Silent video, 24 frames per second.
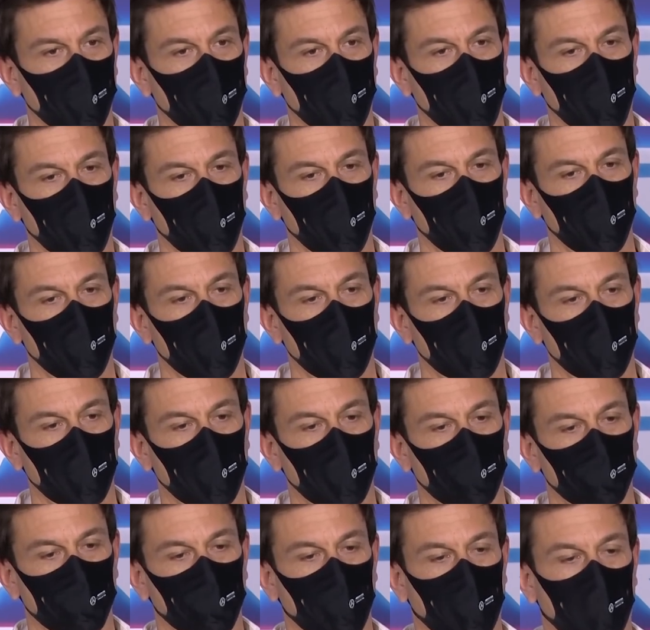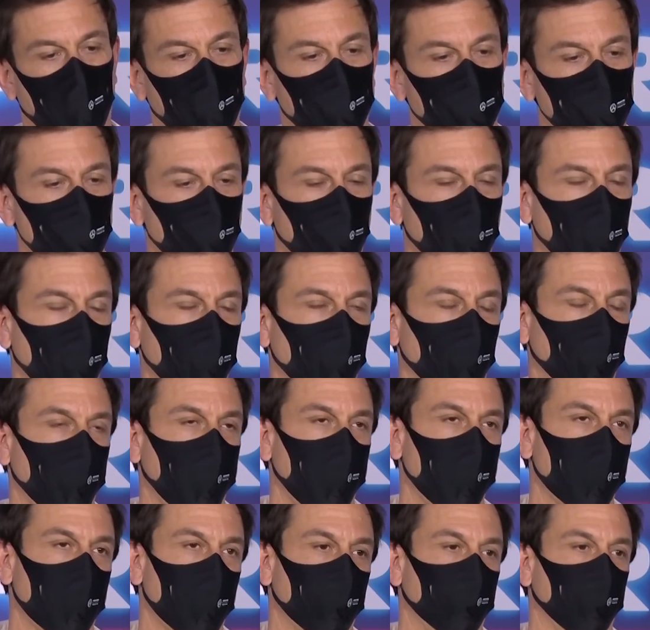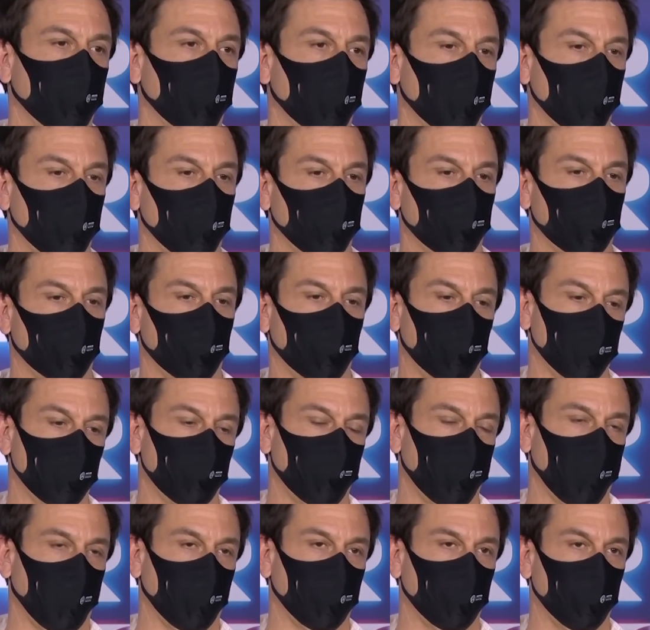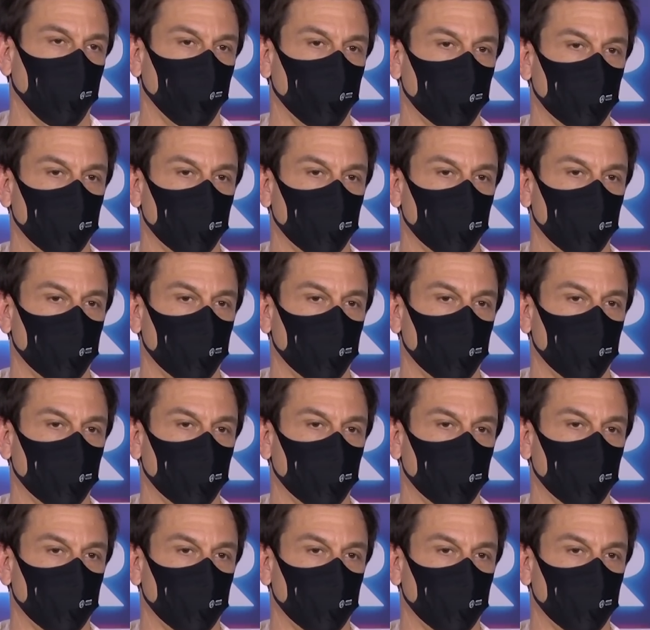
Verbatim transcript: and uh, others will may have another perspective.